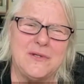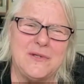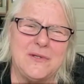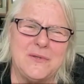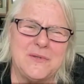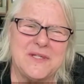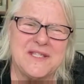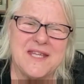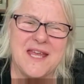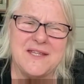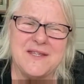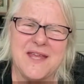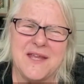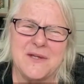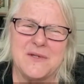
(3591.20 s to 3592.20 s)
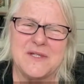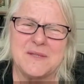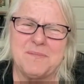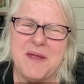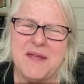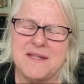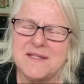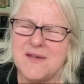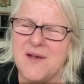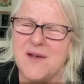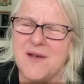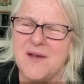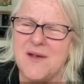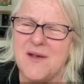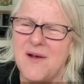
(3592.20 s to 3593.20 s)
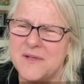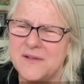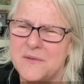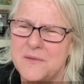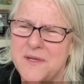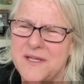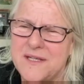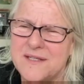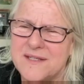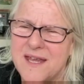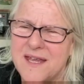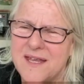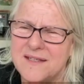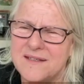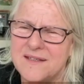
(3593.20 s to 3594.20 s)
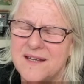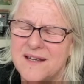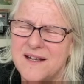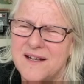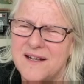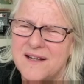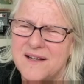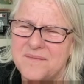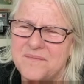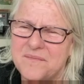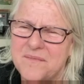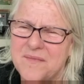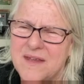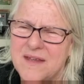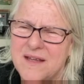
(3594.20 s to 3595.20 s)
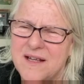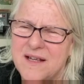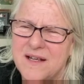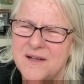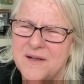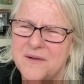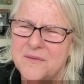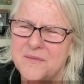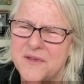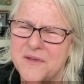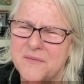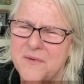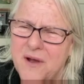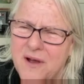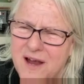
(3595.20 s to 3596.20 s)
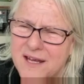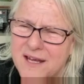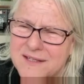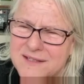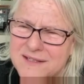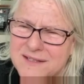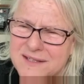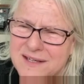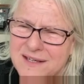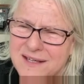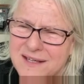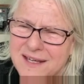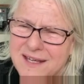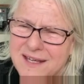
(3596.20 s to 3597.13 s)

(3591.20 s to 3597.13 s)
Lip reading: you said that you spent time with Luis and with the Rhines.